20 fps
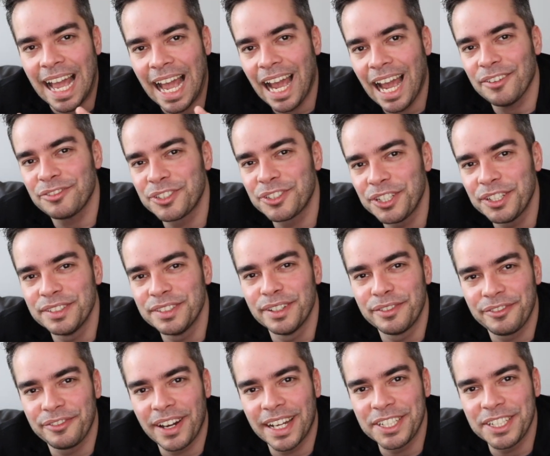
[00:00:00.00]
After you
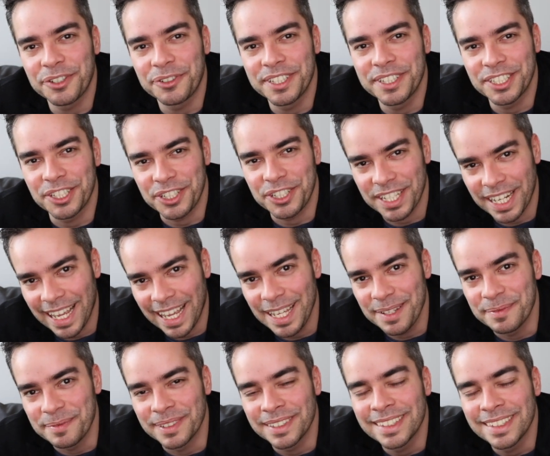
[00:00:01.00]
define your research
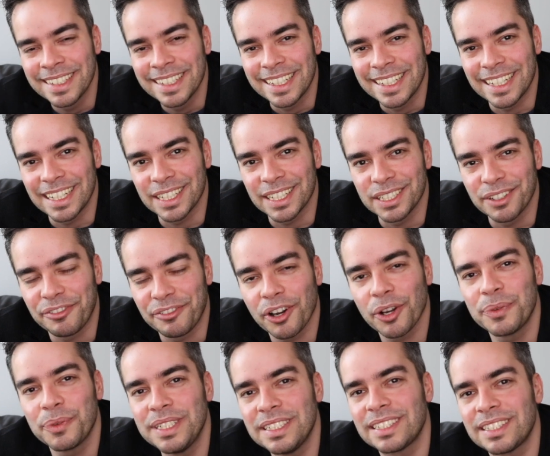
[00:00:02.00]
aim, uh, the
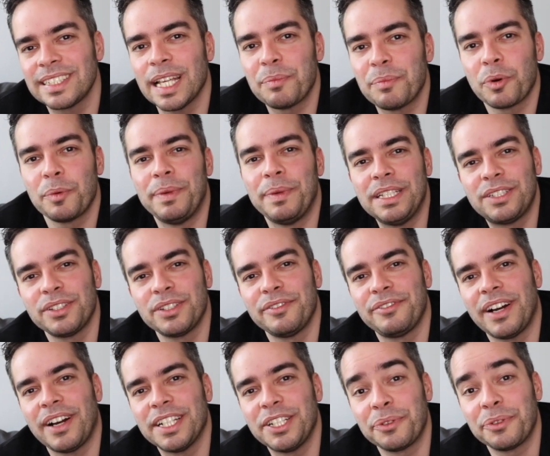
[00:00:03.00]
following step would be to
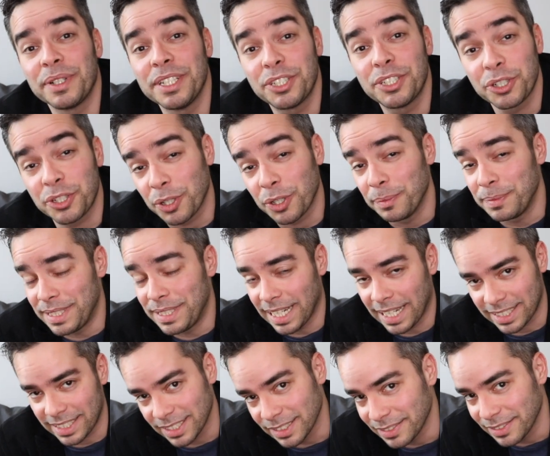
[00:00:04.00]
define your research
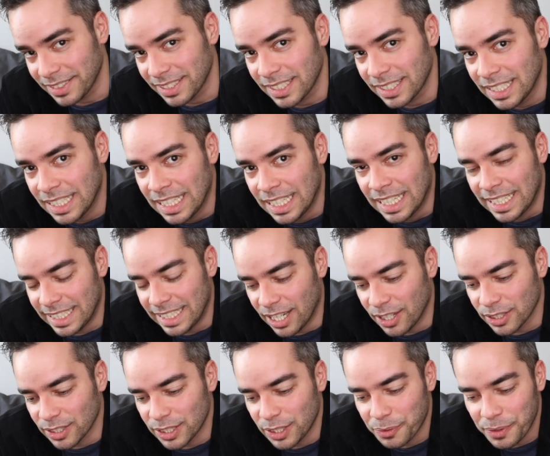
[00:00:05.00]
objectives.
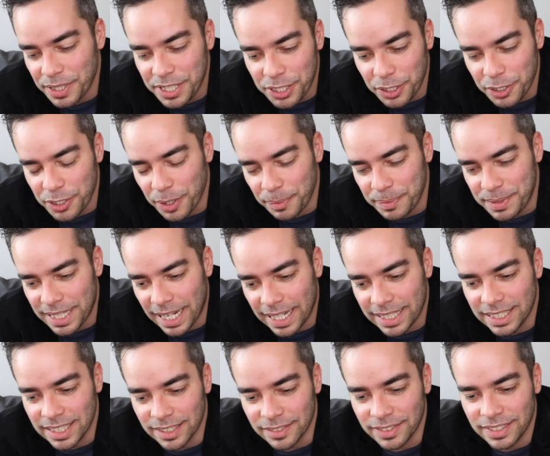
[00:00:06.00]
Now, the research
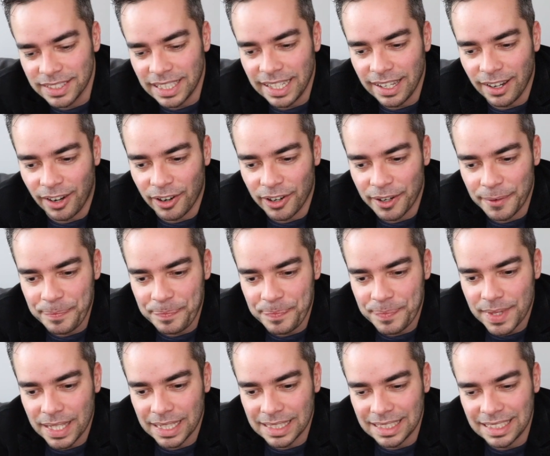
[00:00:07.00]
objectives, they are
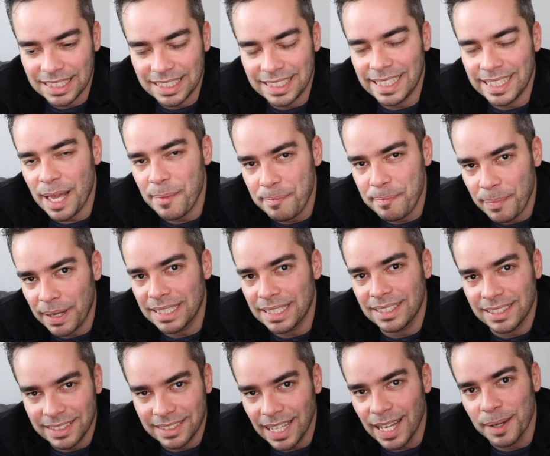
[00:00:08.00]

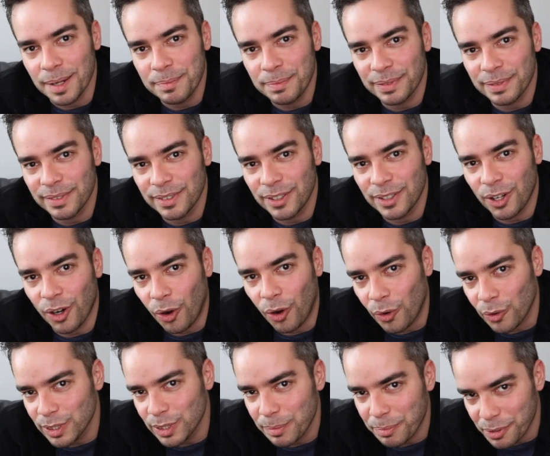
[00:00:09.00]
step-by-step
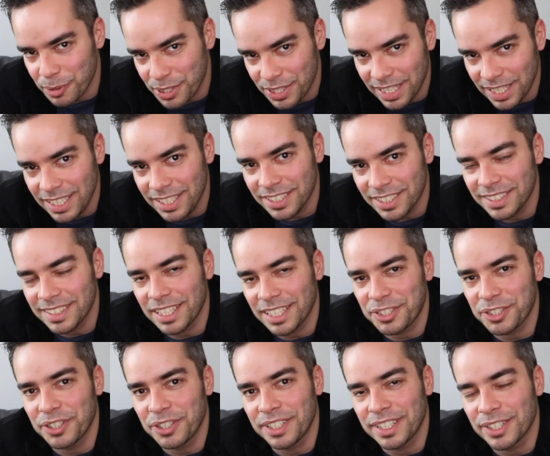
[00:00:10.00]
all the procedures
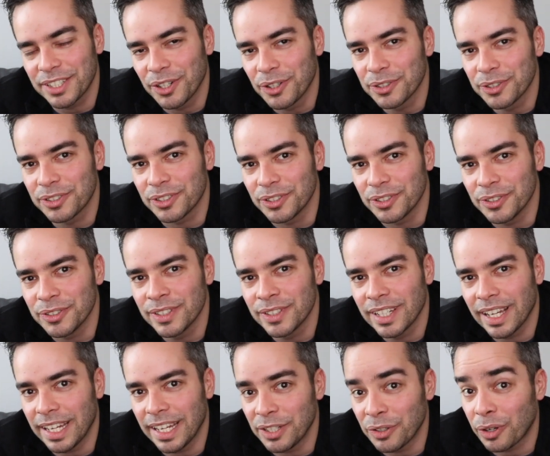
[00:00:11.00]
that you're going to go through
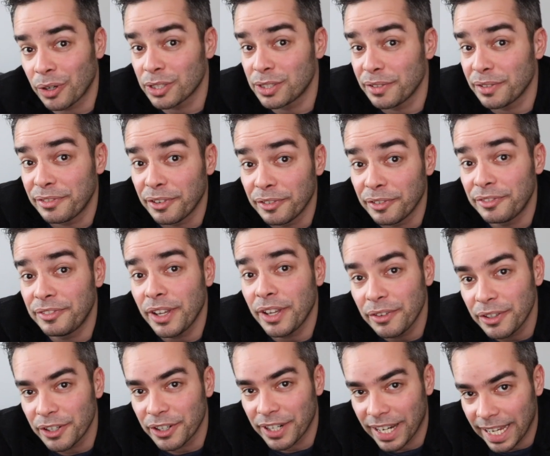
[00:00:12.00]
in order to
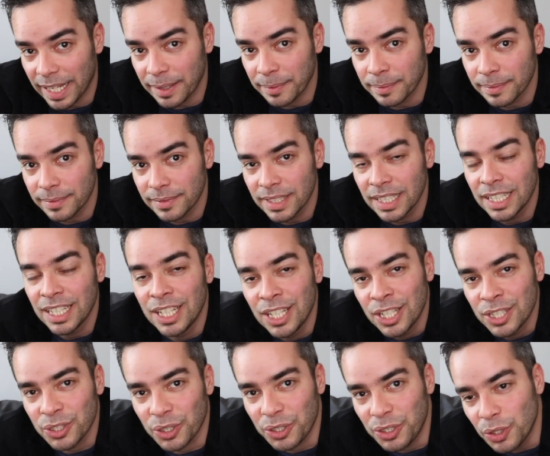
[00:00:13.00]
fulfill your aim.
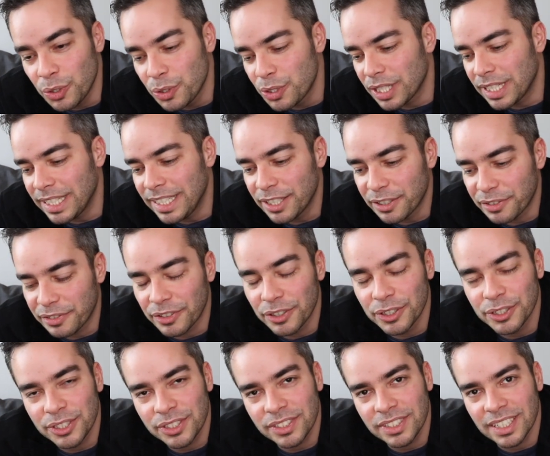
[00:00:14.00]
So usually your
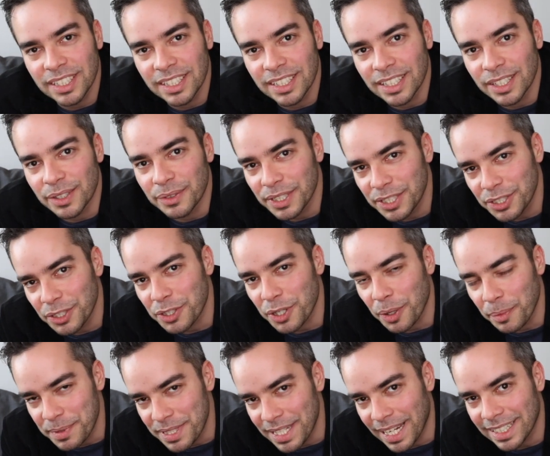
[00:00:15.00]
first uh, research
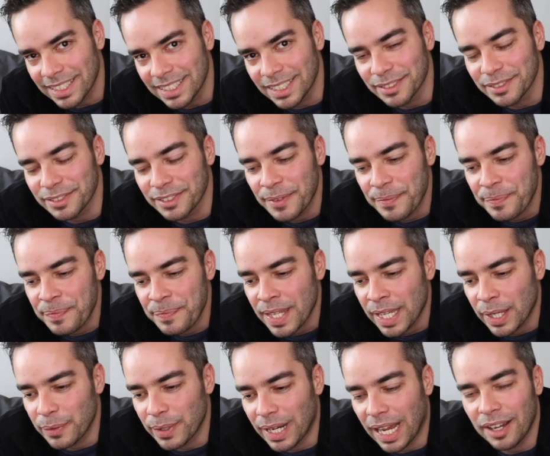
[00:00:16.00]
objective,
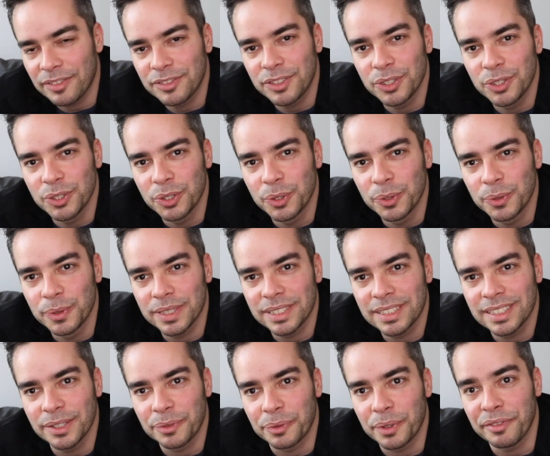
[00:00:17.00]
it would have to do
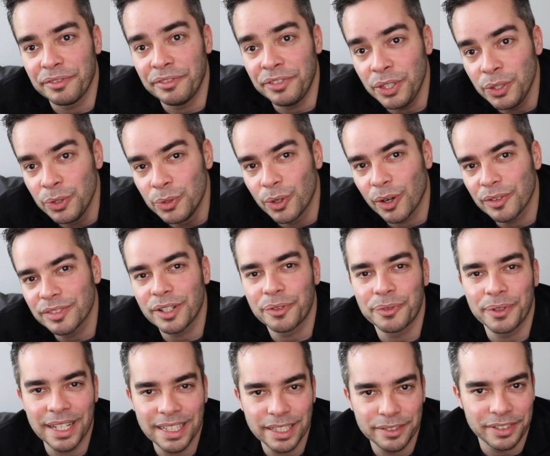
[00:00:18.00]
with the review of the
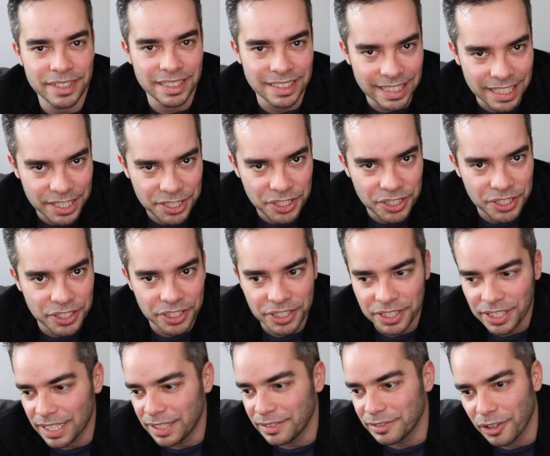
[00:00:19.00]
relevant
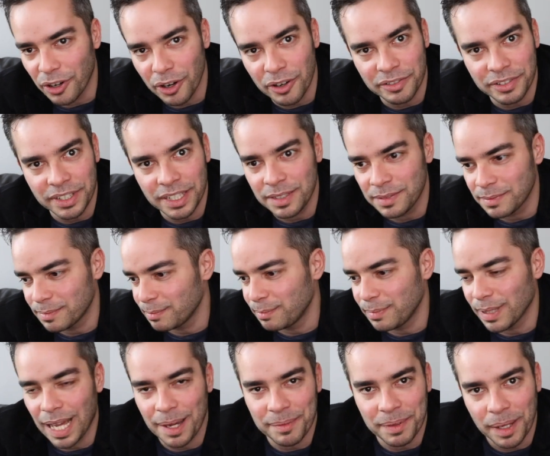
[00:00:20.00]
literature involving
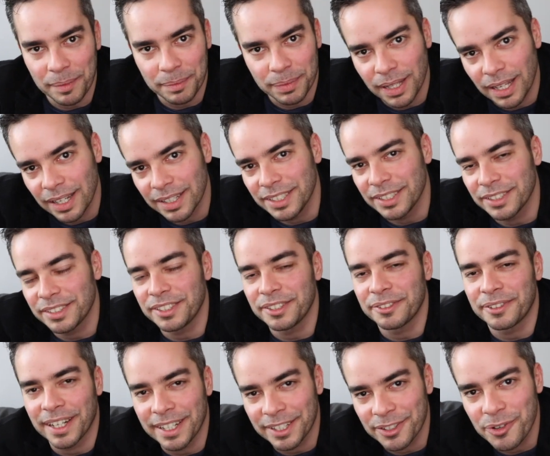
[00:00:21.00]
blah, blah, blah, your
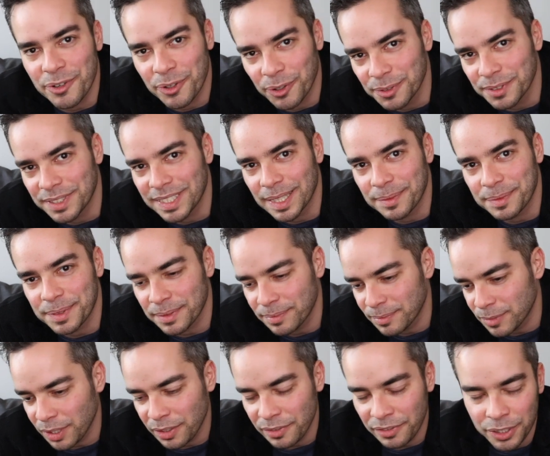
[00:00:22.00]
theoretical concepts.
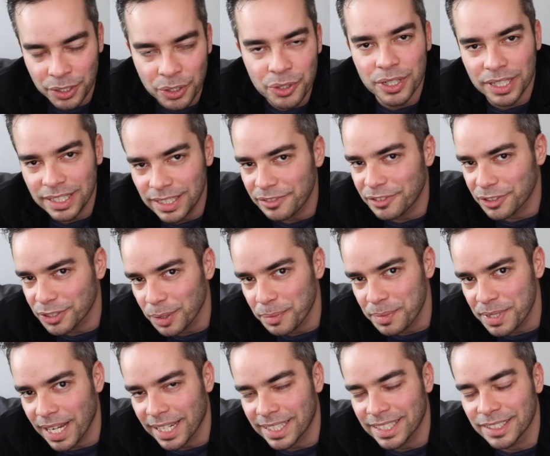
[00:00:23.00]
Usually the first
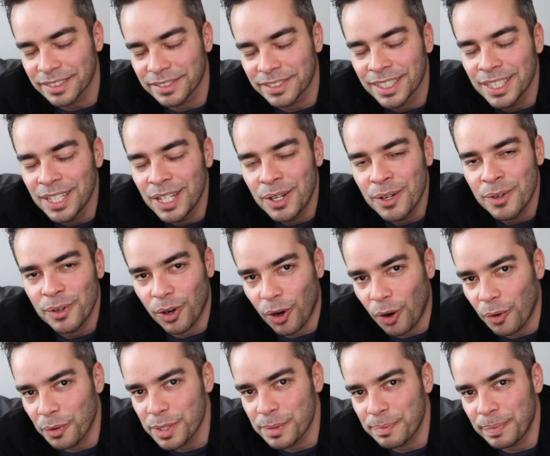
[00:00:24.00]
objective will
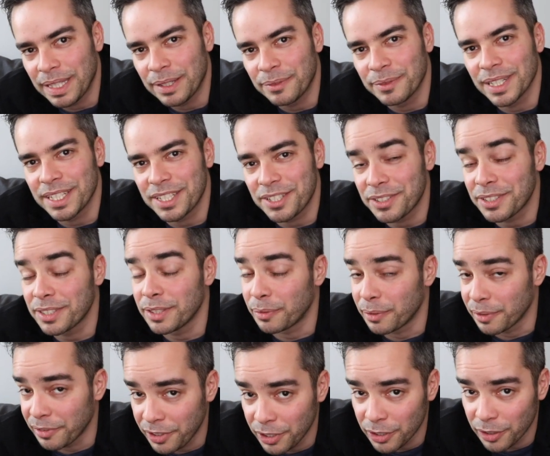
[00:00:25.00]
always be in relation to the
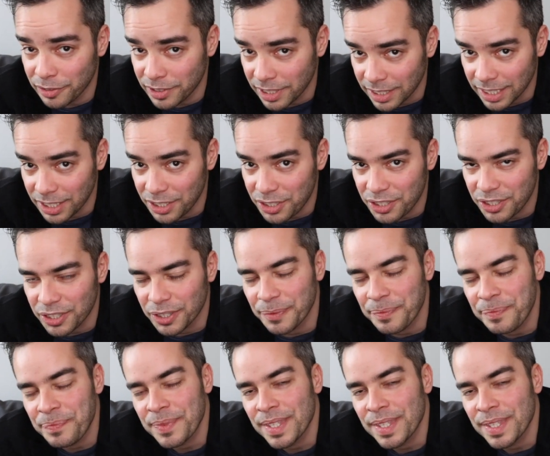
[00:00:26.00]
review of the literature.